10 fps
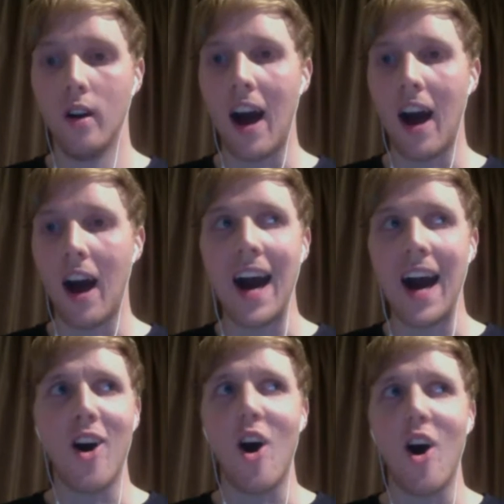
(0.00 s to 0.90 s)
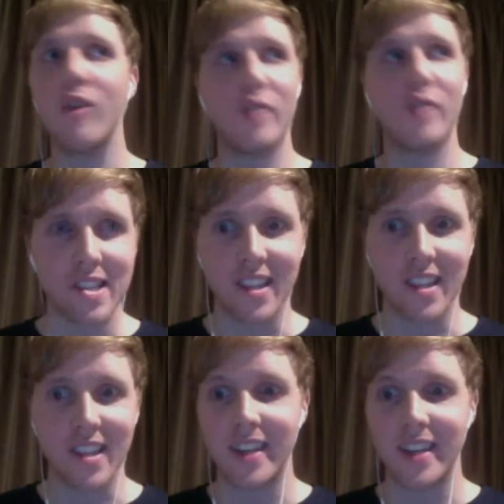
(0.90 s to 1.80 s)

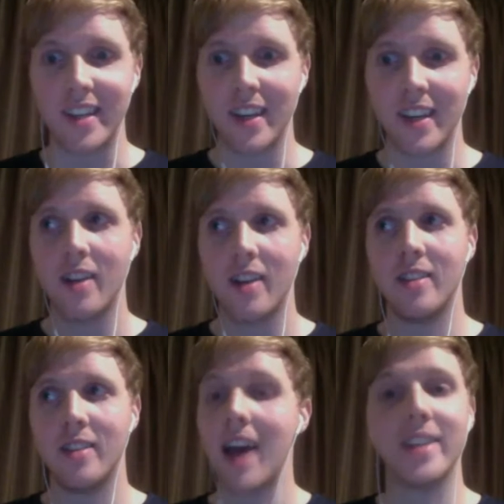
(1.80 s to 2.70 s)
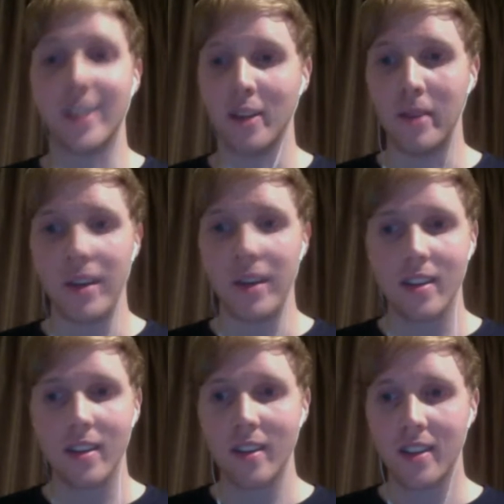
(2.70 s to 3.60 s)
Obviously, Dan Kilby.
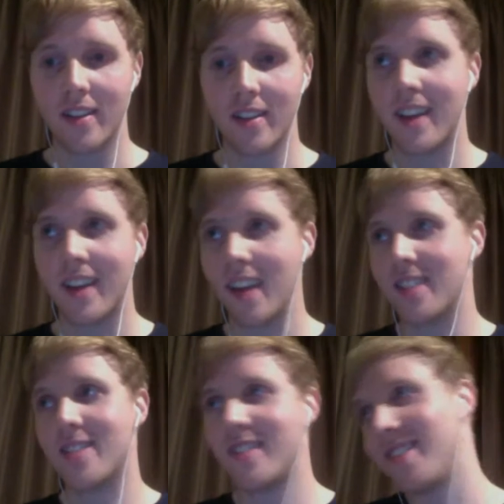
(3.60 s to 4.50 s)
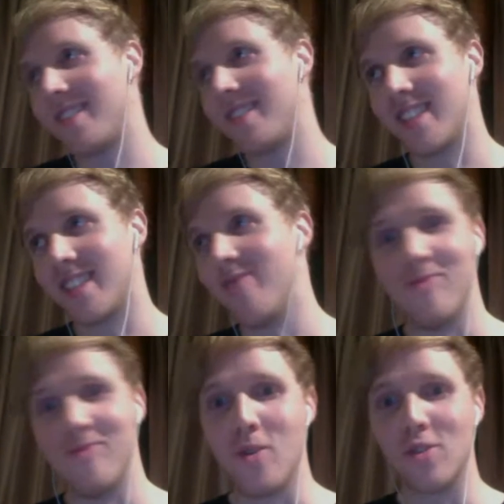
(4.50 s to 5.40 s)
That's the
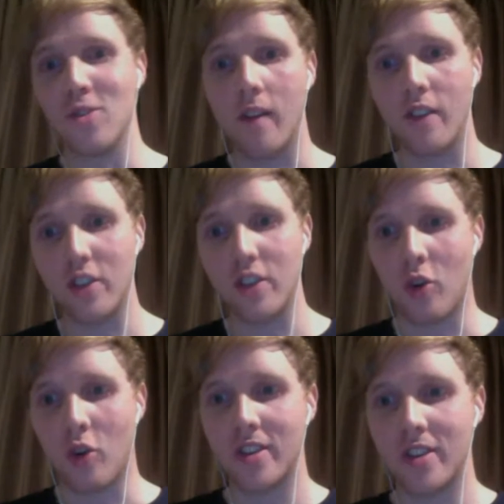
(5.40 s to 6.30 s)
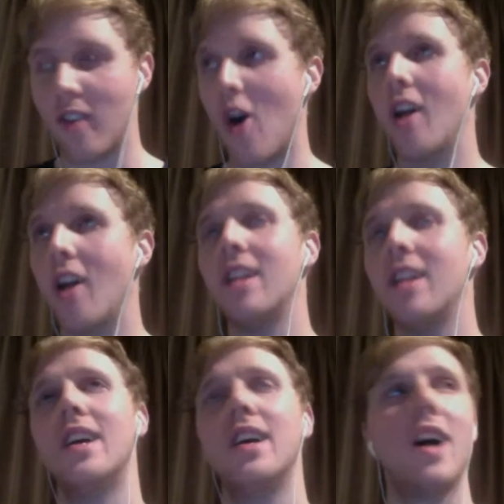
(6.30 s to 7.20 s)
most obvious choice of all.
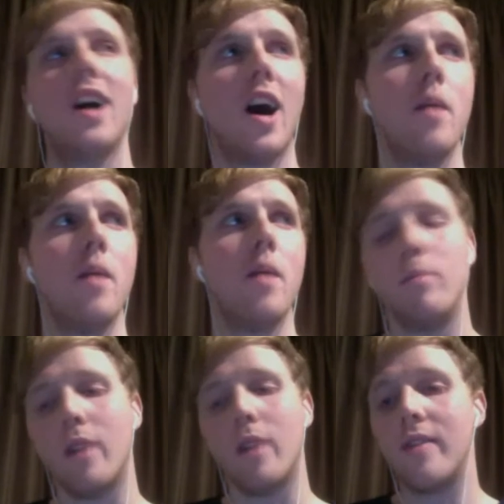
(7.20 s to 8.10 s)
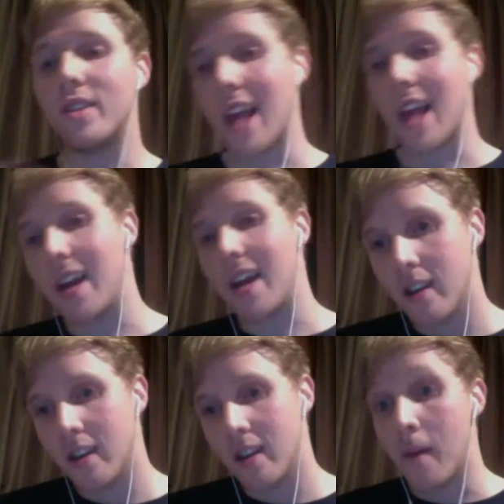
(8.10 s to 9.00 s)
But if it's like
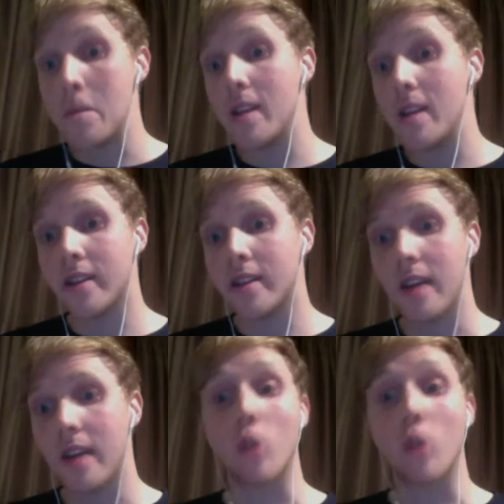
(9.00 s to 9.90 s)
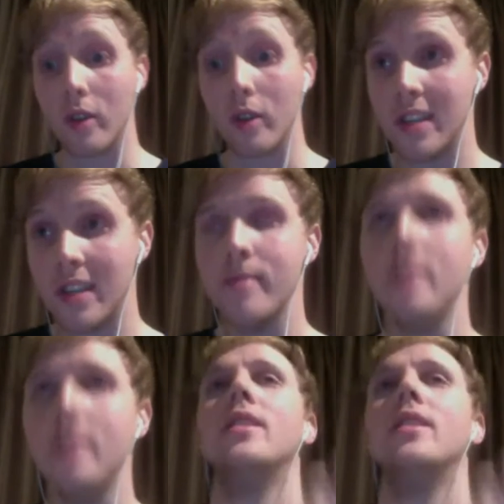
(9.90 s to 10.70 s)
immediate editorial team?